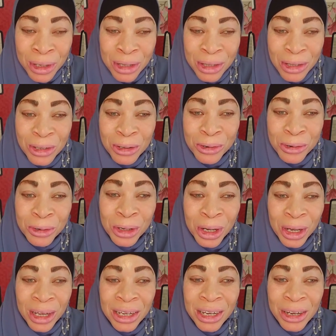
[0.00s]
So
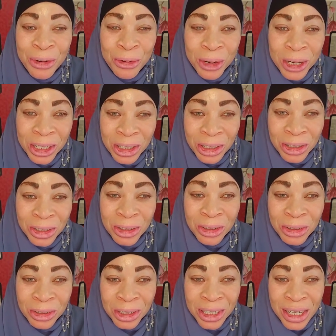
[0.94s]
the question
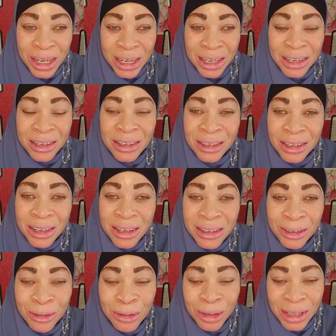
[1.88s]
today is
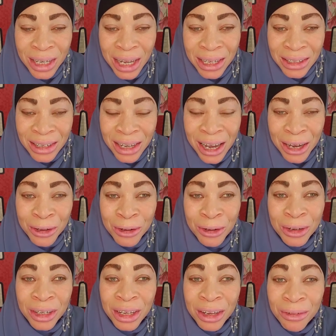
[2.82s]

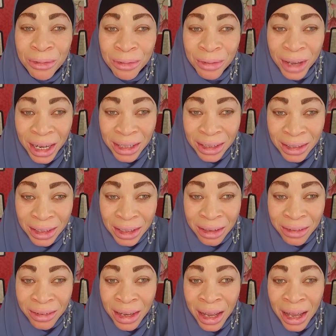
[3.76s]
glutathione
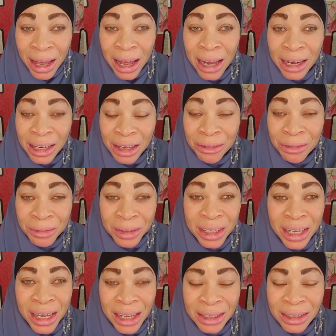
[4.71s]
effective, and if
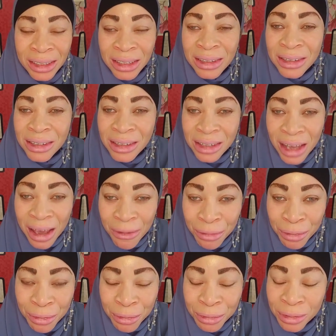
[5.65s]
yes, is it safe
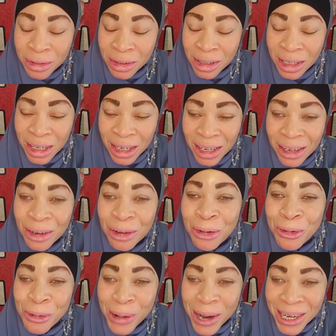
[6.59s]
for skin
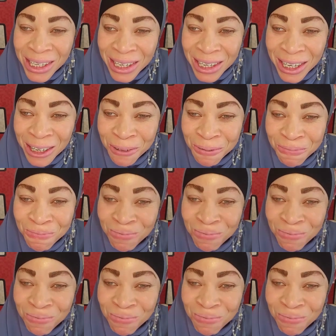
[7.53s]
whitening?